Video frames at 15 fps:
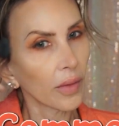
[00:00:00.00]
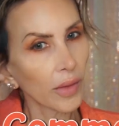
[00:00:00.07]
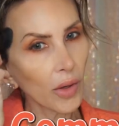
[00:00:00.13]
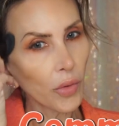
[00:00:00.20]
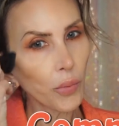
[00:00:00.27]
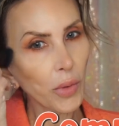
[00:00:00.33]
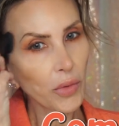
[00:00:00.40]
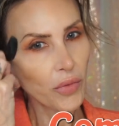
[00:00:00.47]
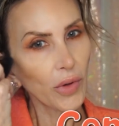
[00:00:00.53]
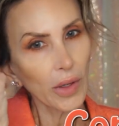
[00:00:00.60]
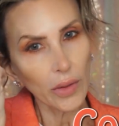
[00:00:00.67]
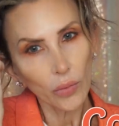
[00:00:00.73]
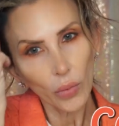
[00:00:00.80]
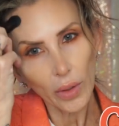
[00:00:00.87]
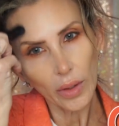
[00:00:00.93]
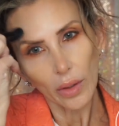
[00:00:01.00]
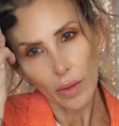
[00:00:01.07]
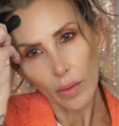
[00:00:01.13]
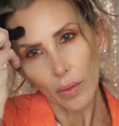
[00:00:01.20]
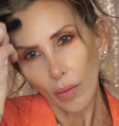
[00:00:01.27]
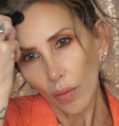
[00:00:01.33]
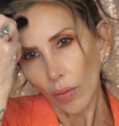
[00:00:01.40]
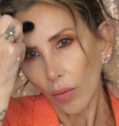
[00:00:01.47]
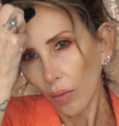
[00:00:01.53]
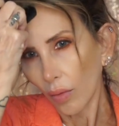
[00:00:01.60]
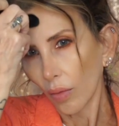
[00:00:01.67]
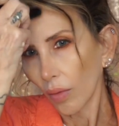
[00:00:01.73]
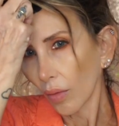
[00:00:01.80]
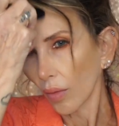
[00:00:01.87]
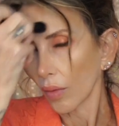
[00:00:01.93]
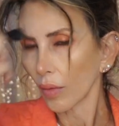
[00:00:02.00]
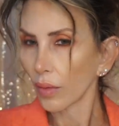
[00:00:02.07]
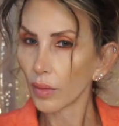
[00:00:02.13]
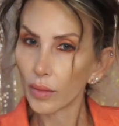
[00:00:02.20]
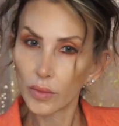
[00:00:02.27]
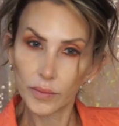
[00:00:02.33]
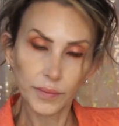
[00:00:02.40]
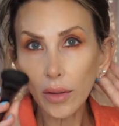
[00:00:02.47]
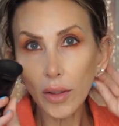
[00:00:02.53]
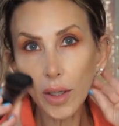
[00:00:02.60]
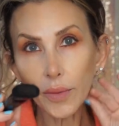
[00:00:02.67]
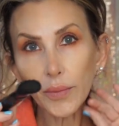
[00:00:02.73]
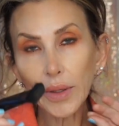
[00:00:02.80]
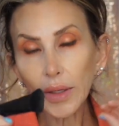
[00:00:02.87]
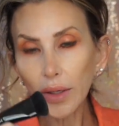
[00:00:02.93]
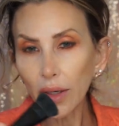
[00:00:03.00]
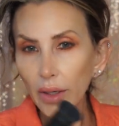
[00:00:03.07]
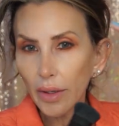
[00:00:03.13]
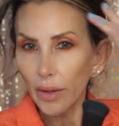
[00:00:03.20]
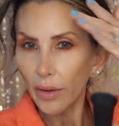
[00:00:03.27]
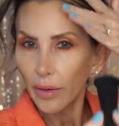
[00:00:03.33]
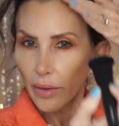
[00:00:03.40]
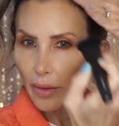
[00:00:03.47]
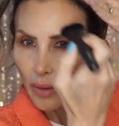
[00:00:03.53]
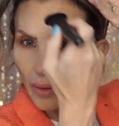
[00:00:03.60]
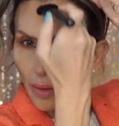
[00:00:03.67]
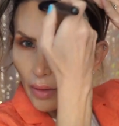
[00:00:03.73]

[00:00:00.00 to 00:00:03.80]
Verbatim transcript: That would be fun, wouldn't it? Comment here,